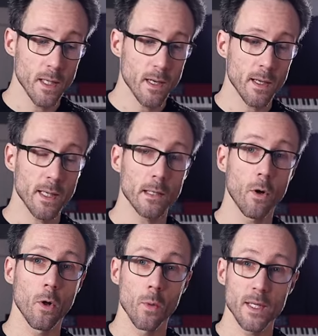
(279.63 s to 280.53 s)
that I can
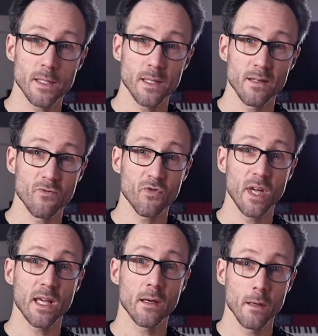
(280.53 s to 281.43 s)
always
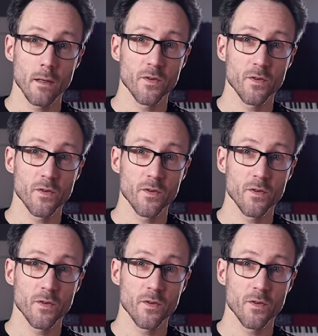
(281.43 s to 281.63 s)
take